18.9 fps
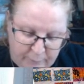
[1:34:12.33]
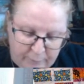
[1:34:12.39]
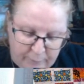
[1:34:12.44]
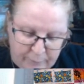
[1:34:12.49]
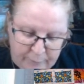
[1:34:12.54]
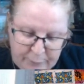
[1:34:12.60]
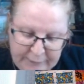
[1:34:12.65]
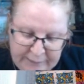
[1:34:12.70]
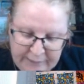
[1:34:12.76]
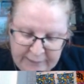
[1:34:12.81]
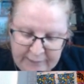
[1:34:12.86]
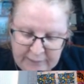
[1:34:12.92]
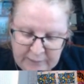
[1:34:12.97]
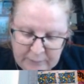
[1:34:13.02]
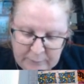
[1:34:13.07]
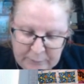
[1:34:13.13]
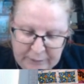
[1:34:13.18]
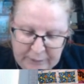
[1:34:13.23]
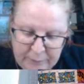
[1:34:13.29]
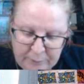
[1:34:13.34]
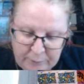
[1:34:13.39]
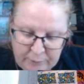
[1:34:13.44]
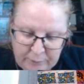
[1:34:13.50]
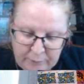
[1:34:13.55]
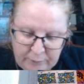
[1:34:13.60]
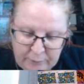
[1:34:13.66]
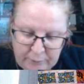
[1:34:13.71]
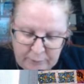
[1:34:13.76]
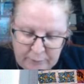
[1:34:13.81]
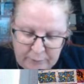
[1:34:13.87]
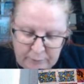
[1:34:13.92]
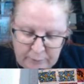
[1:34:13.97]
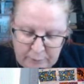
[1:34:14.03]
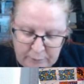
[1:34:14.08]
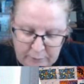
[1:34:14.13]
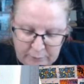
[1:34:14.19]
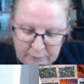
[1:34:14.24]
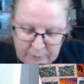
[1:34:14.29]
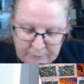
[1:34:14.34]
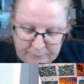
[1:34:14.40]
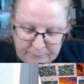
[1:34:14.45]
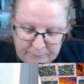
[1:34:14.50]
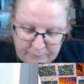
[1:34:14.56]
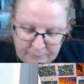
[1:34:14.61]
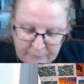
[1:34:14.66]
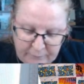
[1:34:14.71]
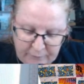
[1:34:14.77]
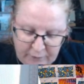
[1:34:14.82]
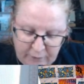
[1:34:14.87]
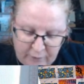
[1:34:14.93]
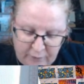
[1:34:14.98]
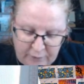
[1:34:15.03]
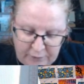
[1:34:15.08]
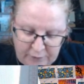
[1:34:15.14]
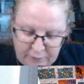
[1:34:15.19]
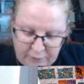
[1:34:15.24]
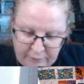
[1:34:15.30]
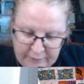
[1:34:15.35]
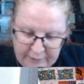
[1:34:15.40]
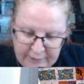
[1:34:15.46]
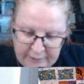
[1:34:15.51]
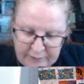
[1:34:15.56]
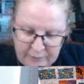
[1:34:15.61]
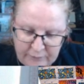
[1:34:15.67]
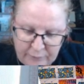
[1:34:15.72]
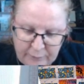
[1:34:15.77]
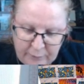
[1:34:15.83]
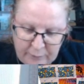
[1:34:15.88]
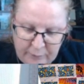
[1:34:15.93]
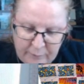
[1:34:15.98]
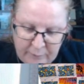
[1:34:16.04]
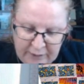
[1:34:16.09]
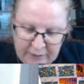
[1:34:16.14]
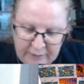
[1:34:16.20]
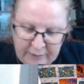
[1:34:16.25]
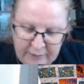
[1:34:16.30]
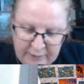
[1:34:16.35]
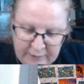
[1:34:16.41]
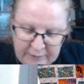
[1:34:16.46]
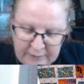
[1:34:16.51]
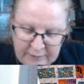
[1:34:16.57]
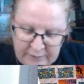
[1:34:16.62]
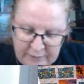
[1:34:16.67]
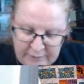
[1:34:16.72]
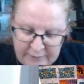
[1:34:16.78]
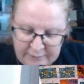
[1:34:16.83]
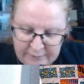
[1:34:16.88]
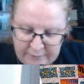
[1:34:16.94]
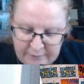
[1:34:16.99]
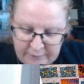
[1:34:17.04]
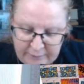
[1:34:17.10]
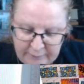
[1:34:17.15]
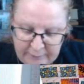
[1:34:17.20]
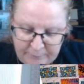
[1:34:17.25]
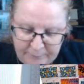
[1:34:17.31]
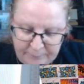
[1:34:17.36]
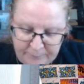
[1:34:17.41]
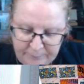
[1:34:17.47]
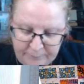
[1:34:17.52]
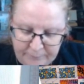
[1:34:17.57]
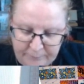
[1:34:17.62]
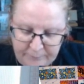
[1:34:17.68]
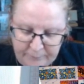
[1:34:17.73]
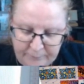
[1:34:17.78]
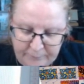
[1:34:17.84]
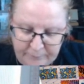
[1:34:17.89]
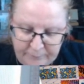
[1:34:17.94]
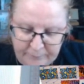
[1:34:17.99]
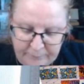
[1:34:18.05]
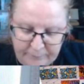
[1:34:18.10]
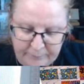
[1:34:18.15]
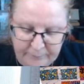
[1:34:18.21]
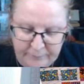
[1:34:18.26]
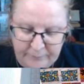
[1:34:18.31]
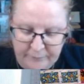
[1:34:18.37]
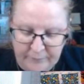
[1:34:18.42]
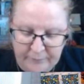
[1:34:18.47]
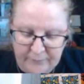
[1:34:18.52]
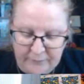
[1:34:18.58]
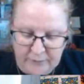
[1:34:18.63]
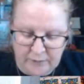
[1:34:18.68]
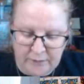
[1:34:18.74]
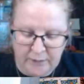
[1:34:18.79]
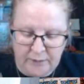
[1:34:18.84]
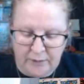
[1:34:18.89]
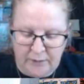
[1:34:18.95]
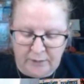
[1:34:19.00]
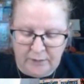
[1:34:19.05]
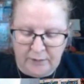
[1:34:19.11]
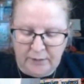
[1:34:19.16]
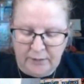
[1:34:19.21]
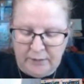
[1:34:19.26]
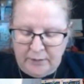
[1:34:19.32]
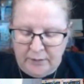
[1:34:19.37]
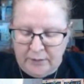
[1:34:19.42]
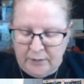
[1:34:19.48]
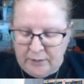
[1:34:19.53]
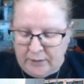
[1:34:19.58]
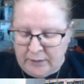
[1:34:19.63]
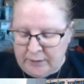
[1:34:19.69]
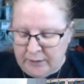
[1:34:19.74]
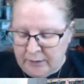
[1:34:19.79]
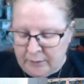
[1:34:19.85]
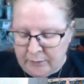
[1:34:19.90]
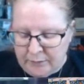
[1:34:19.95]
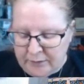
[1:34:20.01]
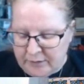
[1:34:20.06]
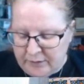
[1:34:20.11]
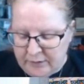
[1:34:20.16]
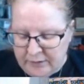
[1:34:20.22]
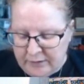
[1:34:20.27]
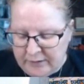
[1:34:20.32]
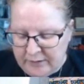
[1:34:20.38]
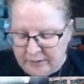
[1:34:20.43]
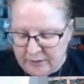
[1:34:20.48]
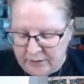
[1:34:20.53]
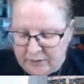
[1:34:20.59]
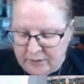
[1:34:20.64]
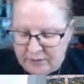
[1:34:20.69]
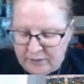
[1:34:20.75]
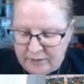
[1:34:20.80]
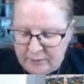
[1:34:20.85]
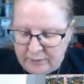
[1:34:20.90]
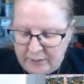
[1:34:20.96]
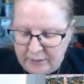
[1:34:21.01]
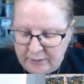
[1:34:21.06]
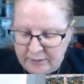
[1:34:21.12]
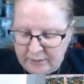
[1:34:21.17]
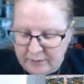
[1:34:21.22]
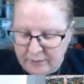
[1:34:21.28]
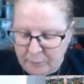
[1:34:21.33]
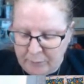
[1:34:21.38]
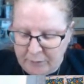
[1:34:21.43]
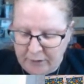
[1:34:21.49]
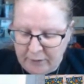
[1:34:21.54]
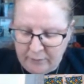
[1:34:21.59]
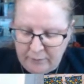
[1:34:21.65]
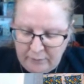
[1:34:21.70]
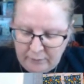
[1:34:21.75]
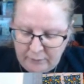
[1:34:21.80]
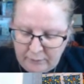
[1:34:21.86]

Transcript: belittle people who aren't creative. What I mean is it's a, I don't know, it's just something